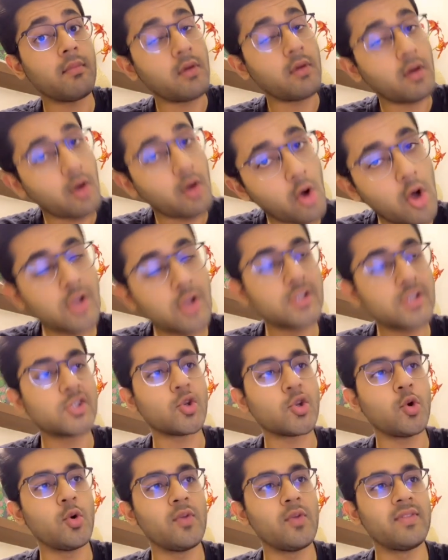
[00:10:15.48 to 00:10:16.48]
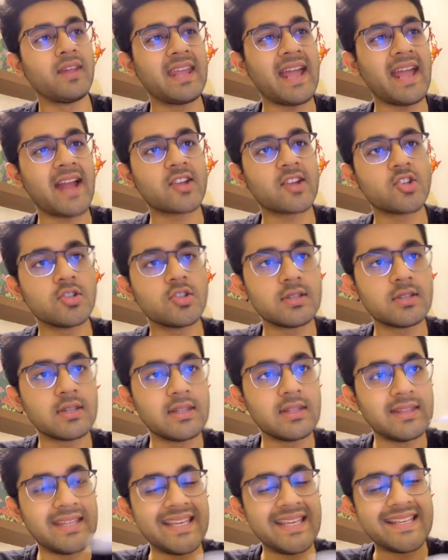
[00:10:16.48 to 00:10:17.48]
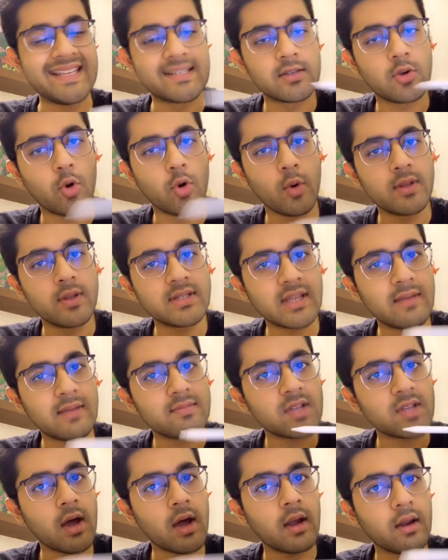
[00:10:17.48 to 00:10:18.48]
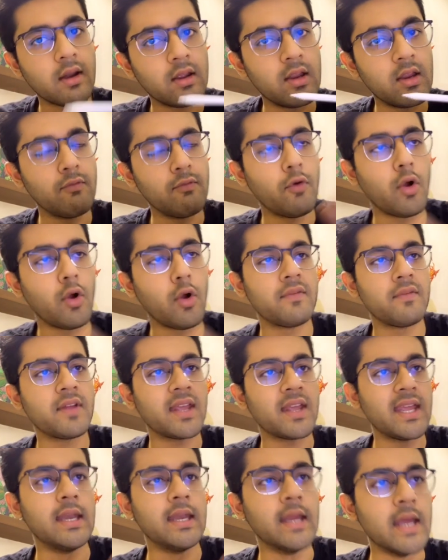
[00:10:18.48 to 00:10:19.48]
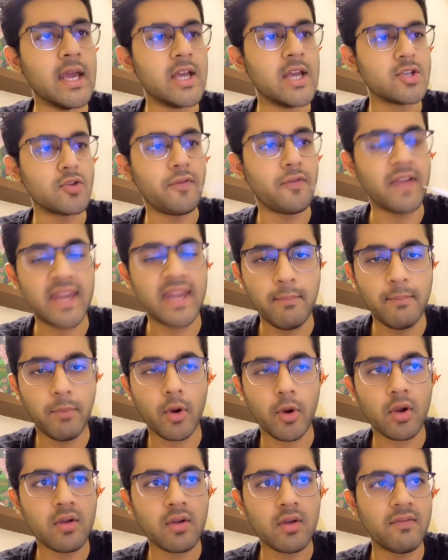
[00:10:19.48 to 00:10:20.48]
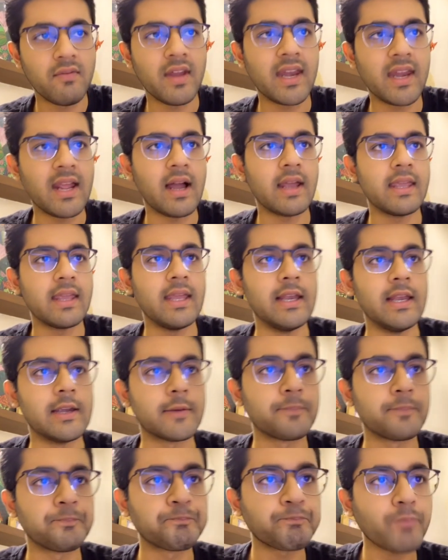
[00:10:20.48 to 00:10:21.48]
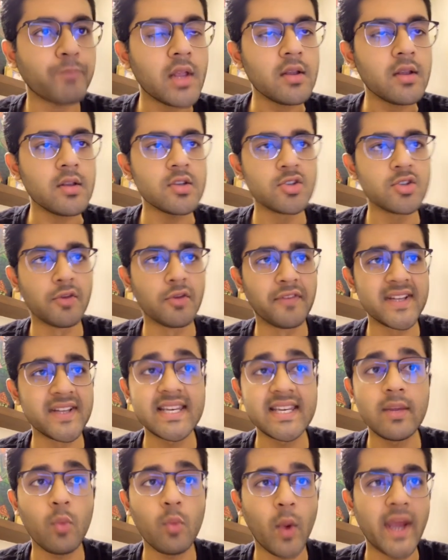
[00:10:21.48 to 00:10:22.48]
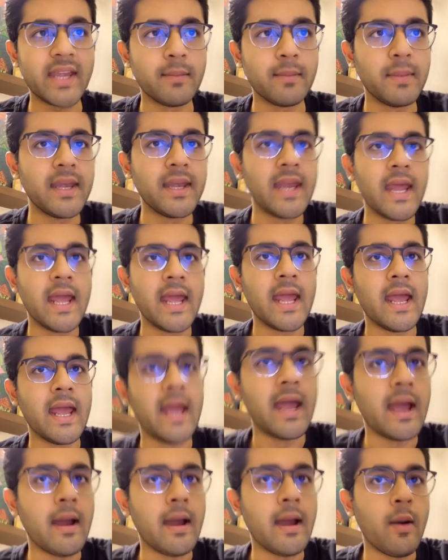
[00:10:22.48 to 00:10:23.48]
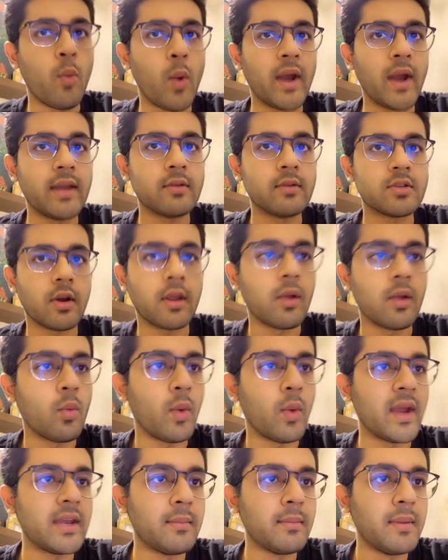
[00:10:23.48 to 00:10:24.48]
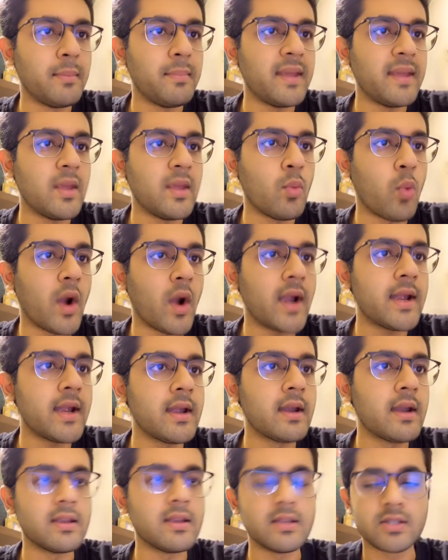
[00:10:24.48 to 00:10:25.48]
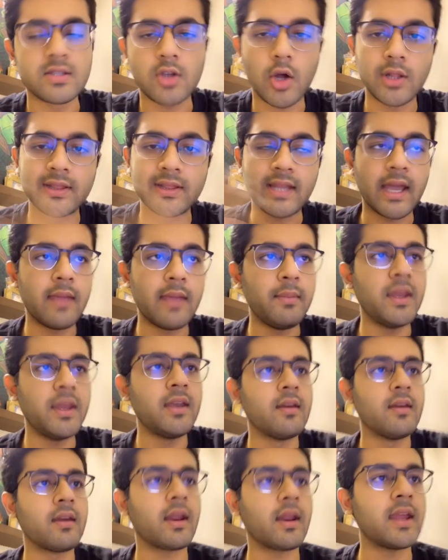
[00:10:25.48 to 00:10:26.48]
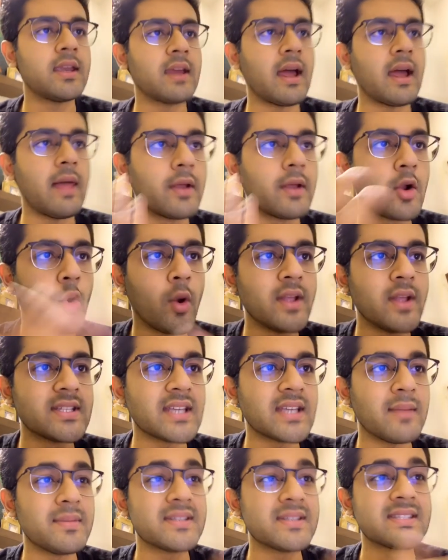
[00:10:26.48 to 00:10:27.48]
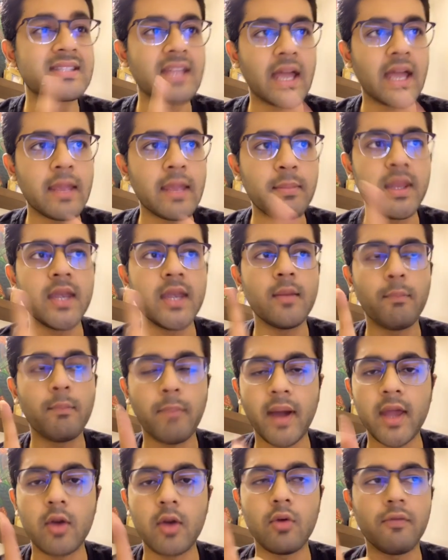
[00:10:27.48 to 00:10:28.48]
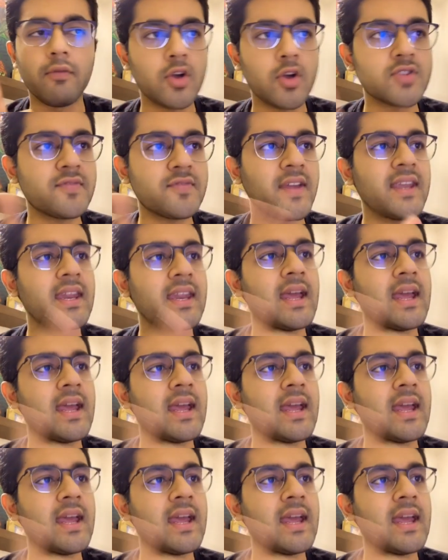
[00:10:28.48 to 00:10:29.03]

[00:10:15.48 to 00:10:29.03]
Also the reactions these coenzymes are involved in. So very important, very high yield. So firstly, vitamin B1 is called thiamine, right? And the coenzyme is thiamine pyrophosphate.